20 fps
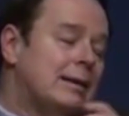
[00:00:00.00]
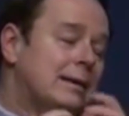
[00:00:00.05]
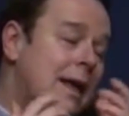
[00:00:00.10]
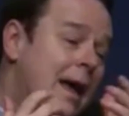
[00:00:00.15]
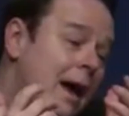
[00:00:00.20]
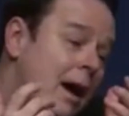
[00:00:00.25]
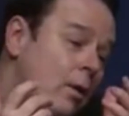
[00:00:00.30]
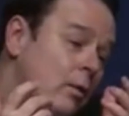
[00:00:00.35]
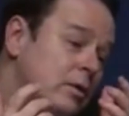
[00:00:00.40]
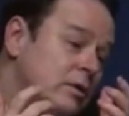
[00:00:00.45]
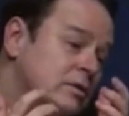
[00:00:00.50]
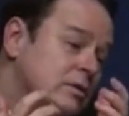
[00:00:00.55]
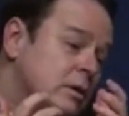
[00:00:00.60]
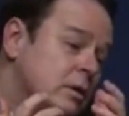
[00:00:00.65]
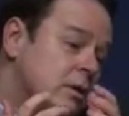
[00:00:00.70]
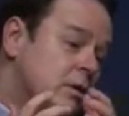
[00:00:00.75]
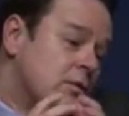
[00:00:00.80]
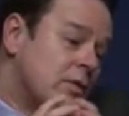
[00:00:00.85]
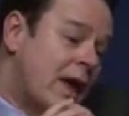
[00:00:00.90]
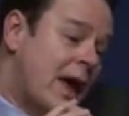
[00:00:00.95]
Now, is
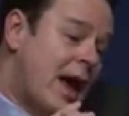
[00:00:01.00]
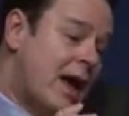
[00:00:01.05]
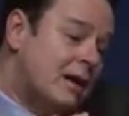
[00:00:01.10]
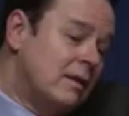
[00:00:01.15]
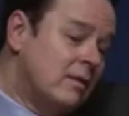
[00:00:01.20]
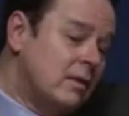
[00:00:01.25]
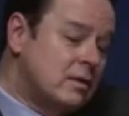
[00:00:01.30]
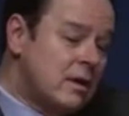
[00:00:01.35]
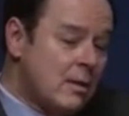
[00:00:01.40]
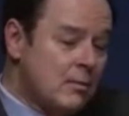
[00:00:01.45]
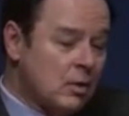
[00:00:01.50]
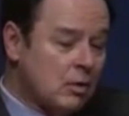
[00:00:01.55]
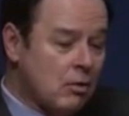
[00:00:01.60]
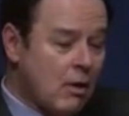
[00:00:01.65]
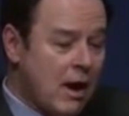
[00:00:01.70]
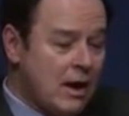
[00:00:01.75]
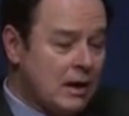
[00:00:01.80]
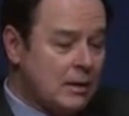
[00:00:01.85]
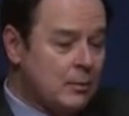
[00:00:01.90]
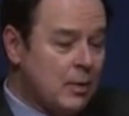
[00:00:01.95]
there that in the
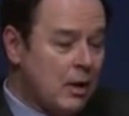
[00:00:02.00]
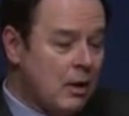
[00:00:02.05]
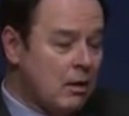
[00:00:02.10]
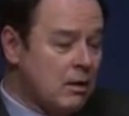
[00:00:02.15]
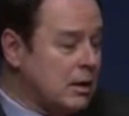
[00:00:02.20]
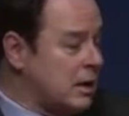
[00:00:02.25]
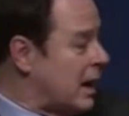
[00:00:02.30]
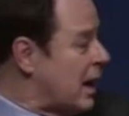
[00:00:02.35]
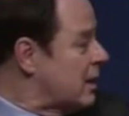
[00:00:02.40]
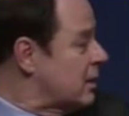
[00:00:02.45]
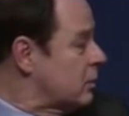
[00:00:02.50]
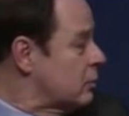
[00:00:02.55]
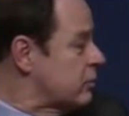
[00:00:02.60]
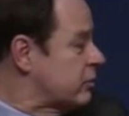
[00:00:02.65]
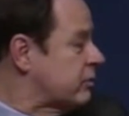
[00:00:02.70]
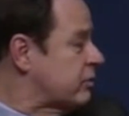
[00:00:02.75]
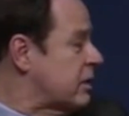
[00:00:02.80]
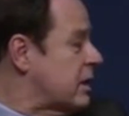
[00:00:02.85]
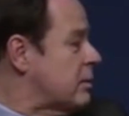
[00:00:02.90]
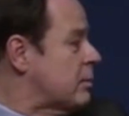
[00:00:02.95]
Democratic Party? I
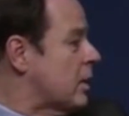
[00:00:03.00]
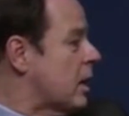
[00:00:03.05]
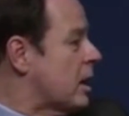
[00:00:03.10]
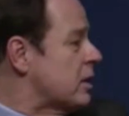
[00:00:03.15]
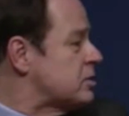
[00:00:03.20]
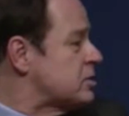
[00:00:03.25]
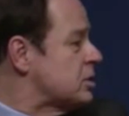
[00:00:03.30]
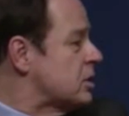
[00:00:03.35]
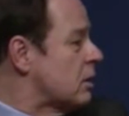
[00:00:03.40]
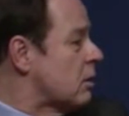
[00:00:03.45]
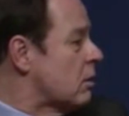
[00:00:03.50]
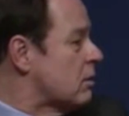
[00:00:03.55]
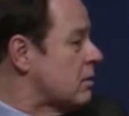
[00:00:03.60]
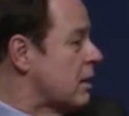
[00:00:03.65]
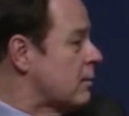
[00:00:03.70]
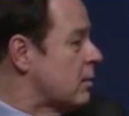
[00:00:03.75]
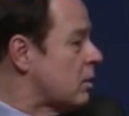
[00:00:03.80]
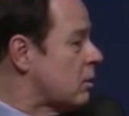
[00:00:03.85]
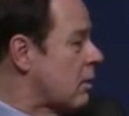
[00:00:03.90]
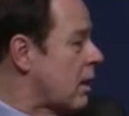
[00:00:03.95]
don't see much. There are
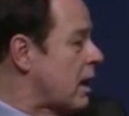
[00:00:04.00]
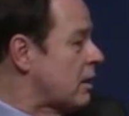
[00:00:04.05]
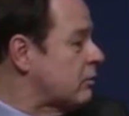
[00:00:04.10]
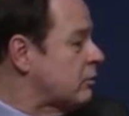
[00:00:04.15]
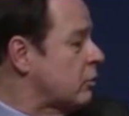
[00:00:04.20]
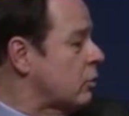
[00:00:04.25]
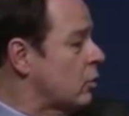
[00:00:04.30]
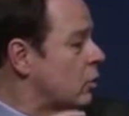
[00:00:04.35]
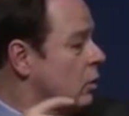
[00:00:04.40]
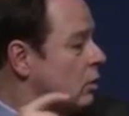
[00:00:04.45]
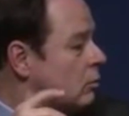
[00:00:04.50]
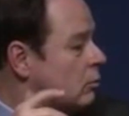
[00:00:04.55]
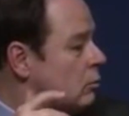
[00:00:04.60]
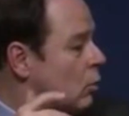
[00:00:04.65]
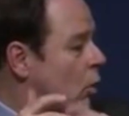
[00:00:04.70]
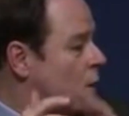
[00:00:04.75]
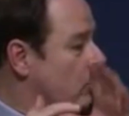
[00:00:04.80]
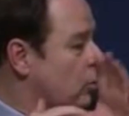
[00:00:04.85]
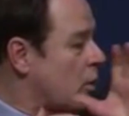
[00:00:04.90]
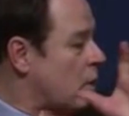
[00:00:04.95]
Democrats who are
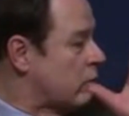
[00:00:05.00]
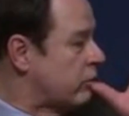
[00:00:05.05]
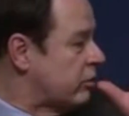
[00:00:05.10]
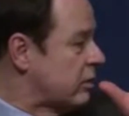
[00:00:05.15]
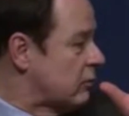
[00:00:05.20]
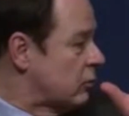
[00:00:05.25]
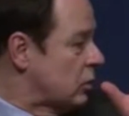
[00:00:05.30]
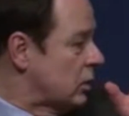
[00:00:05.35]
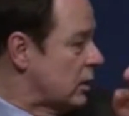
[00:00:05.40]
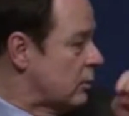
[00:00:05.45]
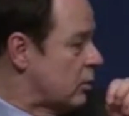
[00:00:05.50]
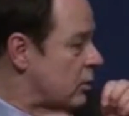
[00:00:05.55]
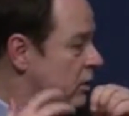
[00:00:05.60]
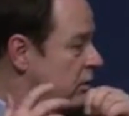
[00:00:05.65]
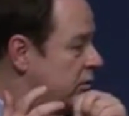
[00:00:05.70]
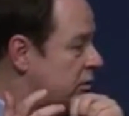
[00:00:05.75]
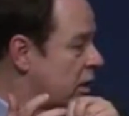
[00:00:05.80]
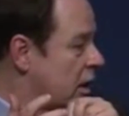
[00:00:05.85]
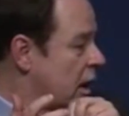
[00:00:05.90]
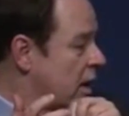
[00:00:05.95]
more pro-civil
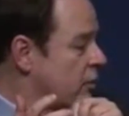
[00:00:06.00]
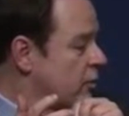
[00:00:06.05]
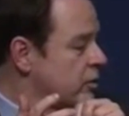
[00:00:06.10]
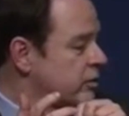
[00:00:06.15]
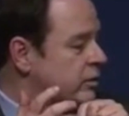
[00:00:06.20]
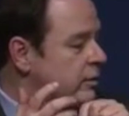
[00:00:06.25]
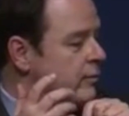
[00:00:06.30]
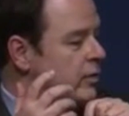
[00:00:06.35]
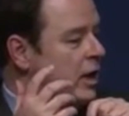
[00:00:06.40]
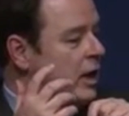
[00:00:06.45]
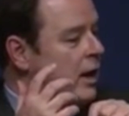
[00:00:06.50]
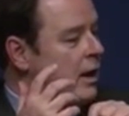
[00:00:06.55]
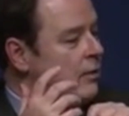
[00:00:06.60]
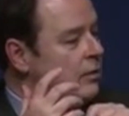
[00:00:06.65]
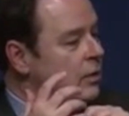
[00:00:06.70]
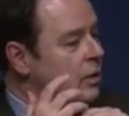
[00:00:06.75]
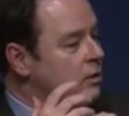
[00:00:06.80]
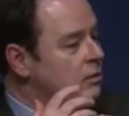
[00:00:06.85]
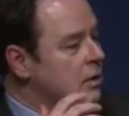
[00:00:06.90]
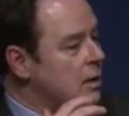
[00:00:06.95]
liberties than others.
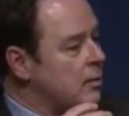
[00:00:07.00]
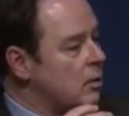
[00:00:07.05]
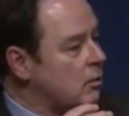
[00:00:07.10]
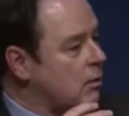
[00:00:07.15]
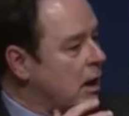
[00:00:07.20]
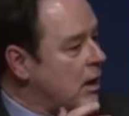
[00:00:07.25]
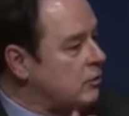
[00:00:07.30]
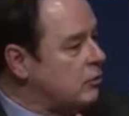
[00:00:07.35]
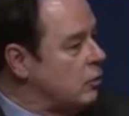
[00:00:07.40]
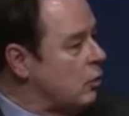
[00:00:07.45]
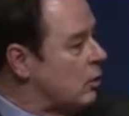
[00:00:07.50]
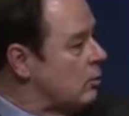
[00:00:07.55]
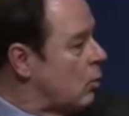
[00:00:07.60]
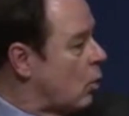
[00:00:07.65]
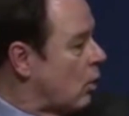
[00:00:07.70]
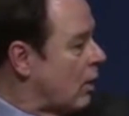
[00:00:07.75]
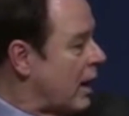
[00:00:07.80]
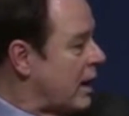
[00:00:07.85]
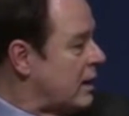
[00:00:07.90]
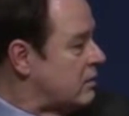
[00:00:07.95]
There are Democrats who are
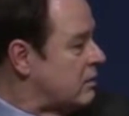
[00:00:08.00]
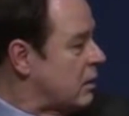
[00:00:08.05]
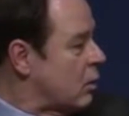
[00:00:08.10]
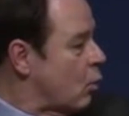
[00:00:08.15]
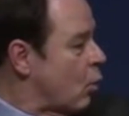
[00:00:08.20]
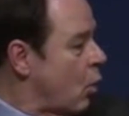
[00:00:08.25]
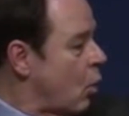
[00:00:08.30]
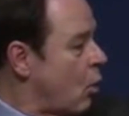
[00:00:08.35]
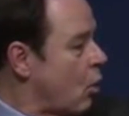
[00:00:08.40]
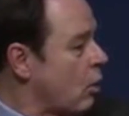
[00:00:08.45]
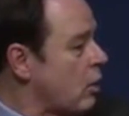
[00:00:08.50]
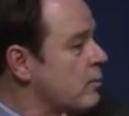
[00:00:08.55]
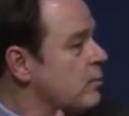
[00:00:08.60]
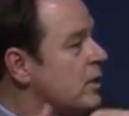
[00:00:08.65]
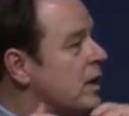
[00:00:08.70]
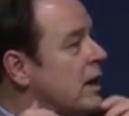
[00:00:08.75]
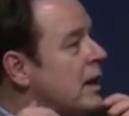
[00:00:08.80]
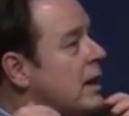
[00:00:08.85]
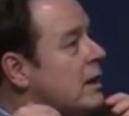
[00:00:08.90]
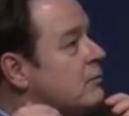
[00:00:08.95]
more anti-war.
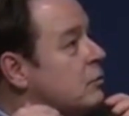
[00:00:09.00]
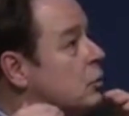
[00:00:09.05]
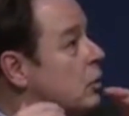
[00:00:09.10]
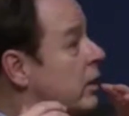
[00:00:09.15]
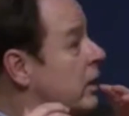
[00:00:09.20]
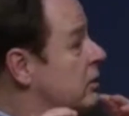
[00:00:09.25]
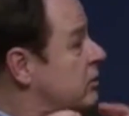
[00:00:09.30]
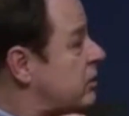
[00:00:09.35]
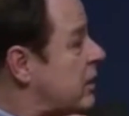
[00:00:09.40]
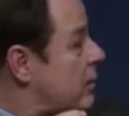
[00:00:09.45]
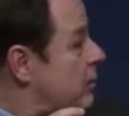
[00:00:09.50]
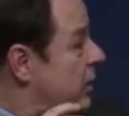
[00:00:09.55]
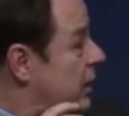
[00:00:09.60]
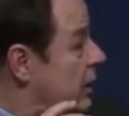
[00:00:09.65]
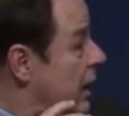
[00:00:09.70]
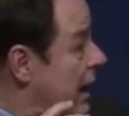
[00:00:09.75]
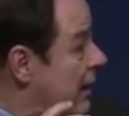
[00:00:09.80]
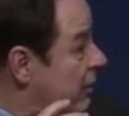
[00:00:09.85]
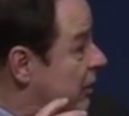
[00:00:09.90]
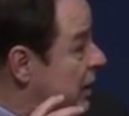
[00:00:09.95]
If you look at
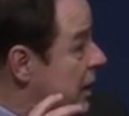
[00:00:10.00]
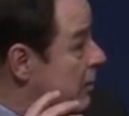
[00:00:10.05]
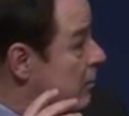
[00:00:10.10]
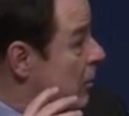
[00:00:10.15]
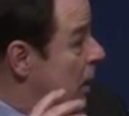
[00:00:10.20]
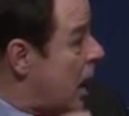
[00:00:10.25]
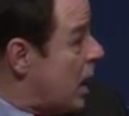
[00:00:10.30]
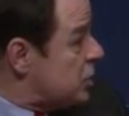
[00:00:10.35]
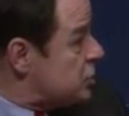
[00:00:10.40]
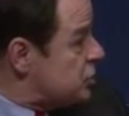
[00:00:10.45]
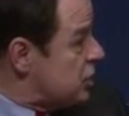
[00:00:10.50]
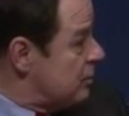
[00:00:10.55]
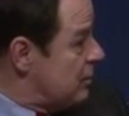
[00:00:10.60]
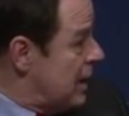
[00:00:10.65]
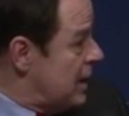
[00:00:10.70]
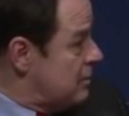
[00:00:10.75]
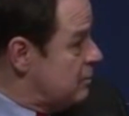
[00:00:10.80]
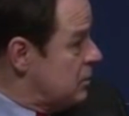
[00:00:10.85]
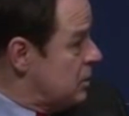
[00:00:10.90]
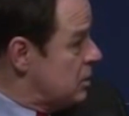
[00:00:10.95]
something like the Amash
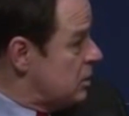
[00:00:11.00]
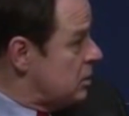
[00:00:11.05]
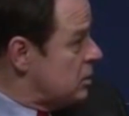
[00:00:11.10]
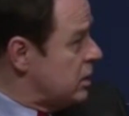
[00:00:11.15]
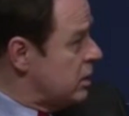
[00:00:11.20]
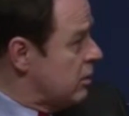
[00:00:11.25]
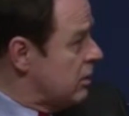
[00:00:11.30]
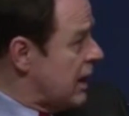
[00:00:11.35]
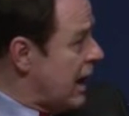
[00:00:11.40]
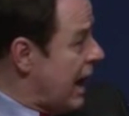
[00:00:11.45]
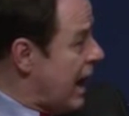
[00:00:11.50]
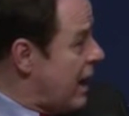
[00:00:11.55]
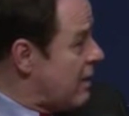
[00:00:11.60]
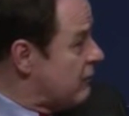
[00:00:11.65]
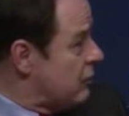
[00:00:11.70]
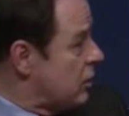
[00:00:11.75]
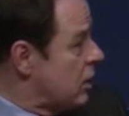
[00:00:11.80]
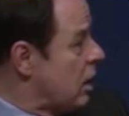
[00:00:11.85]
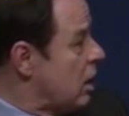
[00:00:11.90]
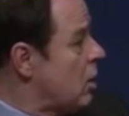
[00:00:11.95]
Amendment a year and a
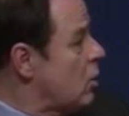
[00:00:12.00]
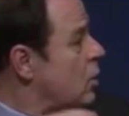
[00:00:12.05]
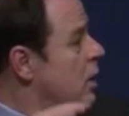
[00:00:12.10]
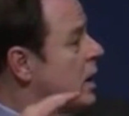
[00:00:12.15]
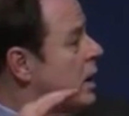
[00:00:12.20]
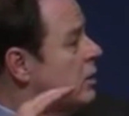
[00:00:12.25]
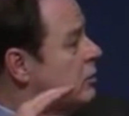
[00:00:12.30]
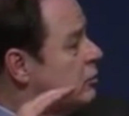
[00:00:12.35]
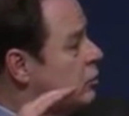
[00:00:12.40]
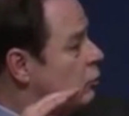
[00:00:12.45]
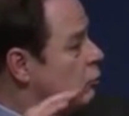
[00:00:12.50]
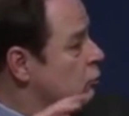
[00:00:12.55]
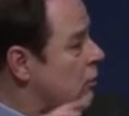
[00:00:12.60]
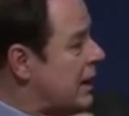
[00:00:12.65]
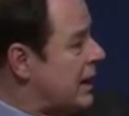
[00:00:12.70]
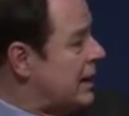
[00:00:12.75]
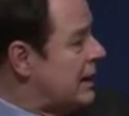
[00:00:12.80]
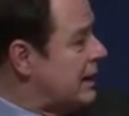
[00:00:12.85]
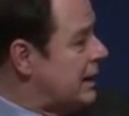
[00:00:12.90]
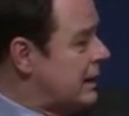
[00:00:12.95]
half ago to
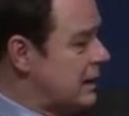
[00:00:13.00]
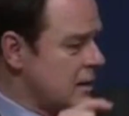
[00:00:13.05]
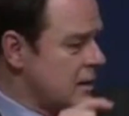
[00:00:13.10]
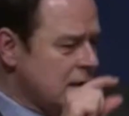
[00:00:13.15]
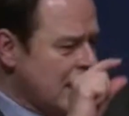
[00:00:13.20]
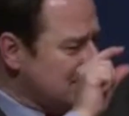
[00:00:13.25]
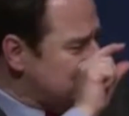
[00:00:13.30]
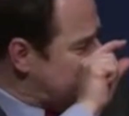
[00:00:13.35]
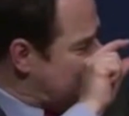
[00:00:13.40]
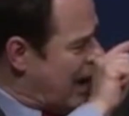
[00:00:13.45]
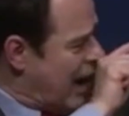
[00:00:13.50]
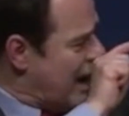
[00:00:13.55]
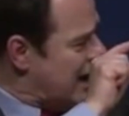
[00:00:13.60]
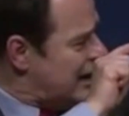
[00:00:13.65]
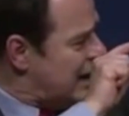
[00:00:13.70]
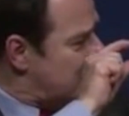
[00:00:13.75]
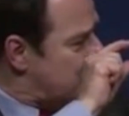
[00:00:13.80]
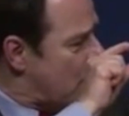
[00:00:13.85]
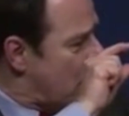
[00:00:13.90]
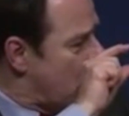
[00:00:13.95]
rein in a
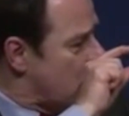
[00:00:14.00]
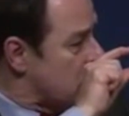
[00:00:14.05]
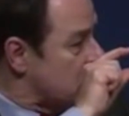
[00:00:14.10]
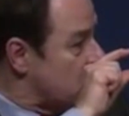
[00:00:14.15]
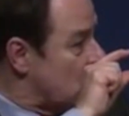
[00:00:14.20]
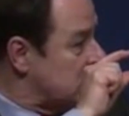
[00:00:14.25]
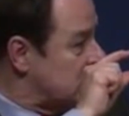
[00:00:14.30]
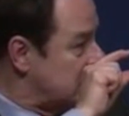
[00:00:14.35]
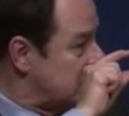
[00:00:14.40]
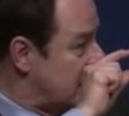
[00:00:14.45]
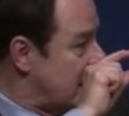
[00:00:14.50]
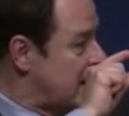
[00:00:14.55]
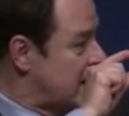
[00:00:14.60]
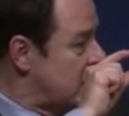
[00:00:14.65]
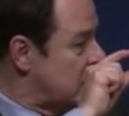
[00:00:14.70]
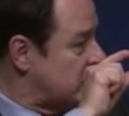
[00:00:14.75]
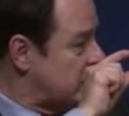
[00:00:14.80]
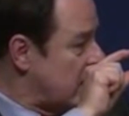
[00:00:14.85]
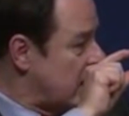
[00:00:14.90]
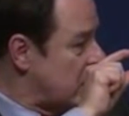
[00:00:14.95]
tiny part of what the
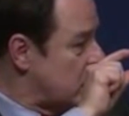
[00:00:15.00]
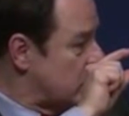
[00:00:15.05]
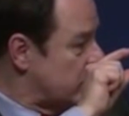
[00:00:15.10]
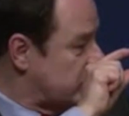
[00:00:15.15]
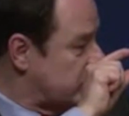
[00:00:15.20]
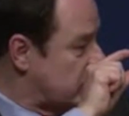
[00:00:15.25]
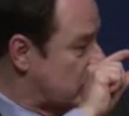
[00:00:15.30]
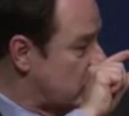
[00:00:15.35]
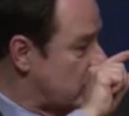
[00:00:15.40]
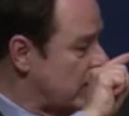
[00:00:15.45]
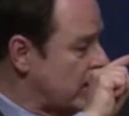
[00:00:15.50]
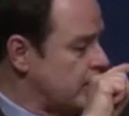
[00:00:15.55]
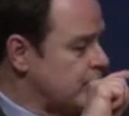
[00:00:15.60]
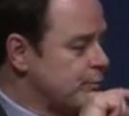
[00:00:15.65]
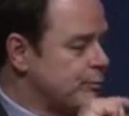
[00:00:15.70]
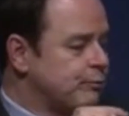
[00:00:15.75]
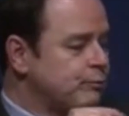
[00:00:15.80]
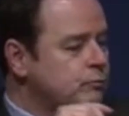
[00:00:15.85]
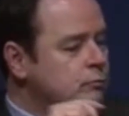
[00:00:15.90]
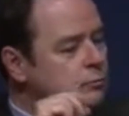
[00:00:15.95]
NSA was doing,
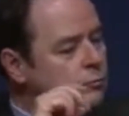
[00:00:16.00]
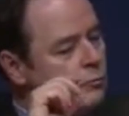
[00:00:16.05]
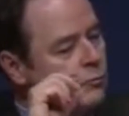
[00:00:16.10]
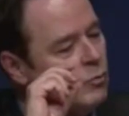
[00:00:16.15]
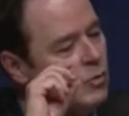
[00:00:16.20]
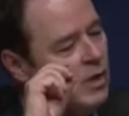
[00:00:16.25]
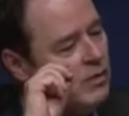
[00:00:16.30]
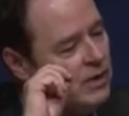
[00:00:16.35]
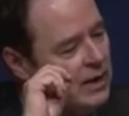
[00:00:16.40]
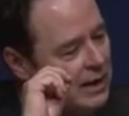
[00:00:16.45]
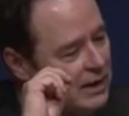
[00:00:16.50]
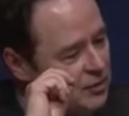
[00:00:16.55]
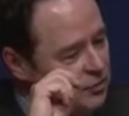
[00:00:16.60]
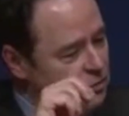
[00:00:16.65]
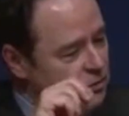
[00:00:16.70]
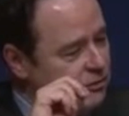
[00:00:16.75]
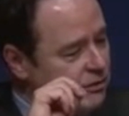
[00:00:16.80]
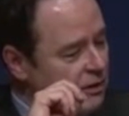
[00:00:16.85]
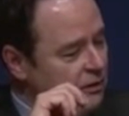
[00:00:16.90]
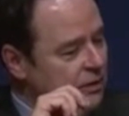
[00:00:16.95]
the
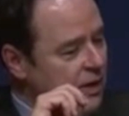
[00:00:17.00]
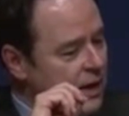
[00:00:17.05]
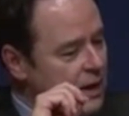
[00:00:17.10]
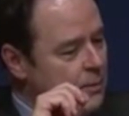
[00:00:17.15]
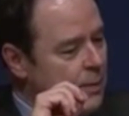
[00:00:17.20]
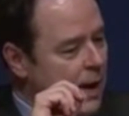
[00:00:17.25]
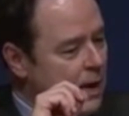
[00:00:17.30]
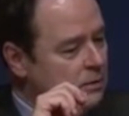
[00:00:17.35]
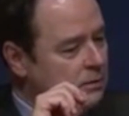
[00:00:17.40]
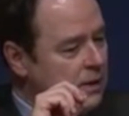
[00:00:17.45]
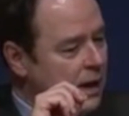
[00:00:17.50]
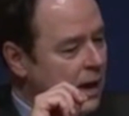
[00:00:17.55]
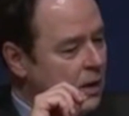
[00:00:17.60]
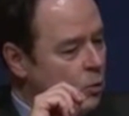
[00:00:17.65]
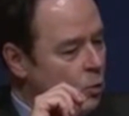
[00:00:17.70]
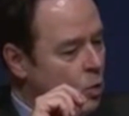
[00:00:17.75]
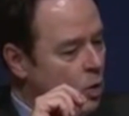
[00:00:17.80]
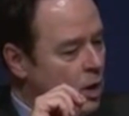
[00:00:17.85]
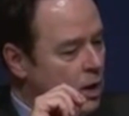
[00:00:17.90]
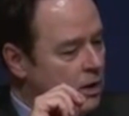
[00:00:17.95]
interesting thing about
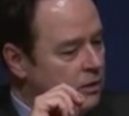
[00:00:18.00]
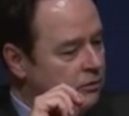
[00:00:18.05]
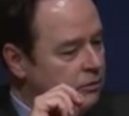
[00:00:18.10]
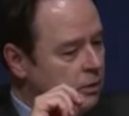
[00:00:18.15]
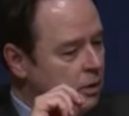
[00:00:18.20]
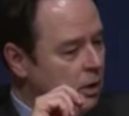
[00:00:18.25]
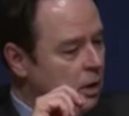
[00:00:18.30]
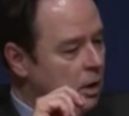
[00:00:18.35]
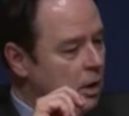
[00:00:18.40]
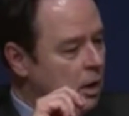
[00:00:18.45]
that was,